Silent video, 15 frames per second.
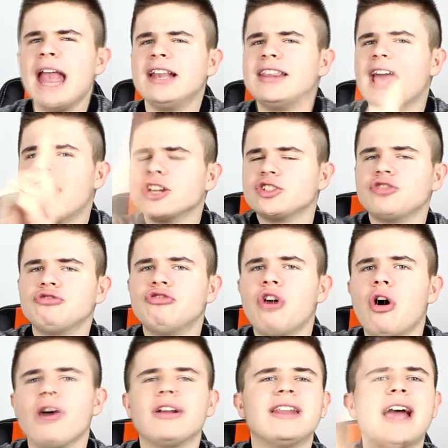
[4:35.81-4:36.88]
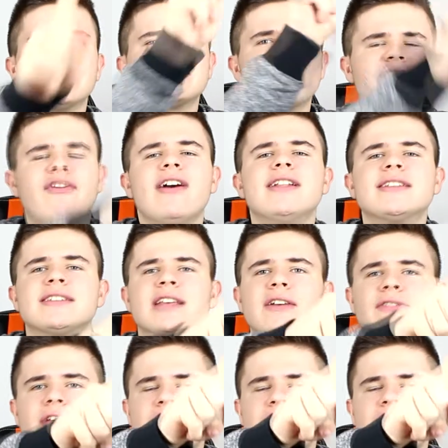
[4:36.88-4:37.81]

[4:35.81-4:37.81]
that's wrong, that's offensive,